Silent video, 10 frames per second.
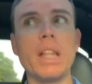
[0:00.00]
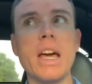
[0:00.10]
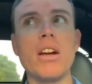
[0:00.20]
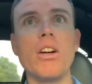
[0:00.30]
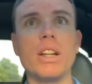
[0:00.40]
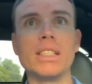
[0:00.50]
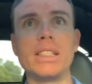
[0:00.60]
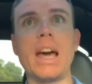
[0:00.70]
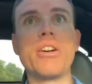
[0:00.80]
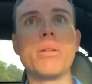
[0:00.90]
on a
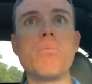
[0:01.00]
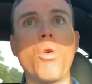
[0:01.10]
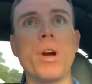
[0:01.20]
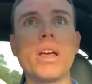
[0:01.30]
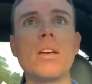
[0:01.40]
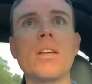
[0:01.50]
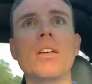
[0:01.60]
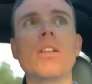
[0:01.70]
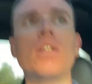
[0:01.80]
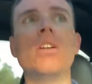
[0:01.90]
Saturday morning,
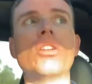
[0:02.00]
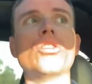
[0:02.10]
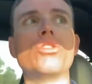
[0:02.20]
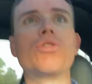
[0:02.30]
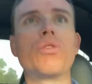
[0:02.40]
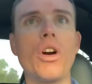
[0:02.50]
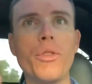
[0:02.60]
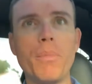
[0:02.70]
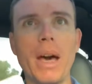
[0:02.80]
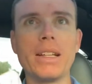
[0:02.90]
drove
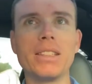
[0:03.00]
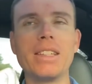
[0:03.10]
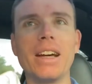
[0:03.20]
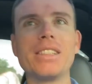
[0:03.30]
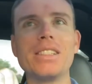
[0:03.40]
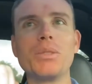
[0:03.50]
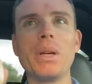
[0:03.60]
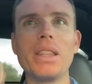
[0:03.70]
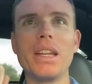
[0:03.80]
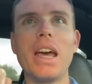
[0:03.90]
it back to Texas,
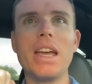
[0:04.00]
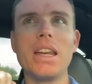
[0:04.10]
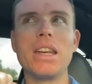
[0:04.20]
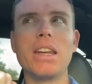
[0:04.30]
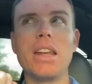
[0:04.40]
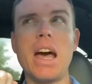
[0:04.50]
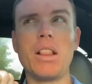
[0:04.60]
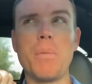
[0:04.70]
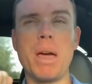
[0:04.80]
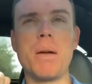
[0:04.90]
spent the night in
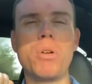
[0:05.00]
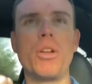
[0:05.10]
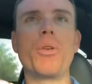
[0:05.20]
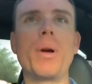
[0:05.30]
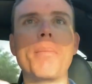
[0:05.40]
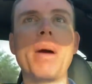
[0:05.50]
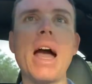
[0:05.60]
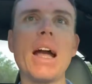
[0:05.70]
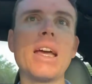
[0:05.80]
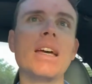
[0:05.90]
Alabama on the way
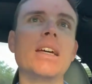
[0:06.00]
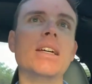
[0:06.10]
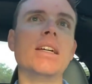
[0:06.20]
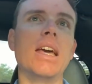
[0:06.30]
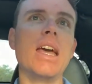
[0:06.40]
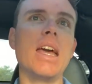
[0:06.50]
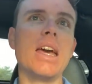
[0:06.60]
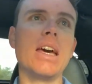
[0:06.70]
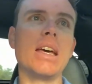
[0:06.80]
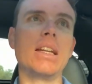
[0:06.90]
back,
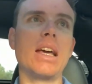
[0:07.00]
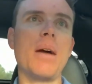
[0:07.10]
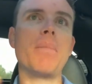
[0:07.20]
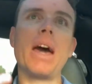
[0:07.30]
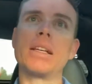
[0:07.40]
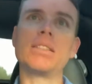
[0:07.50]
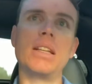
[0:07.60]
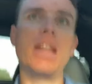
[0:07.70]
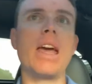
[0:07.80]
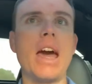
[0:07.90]
and got back
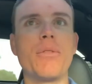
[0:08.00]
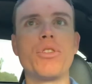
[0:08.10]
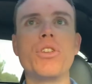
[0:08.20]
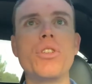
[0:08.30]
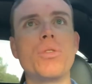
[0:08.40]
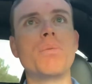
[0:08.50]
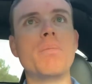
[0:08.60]
Sunday afternoon,